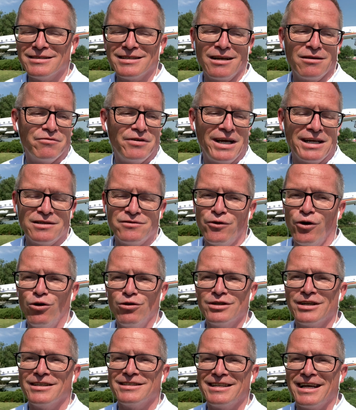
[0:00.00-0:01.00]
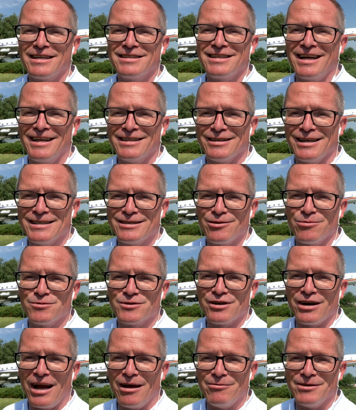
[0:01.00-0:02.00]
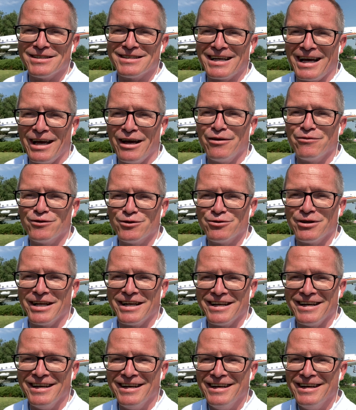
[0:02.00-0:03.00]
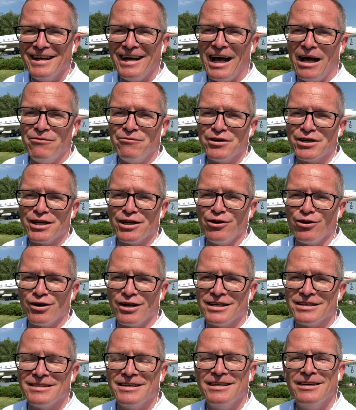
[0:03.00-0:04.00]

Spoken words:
And thanks for all the 600 subscribers I have already. I'm very honored.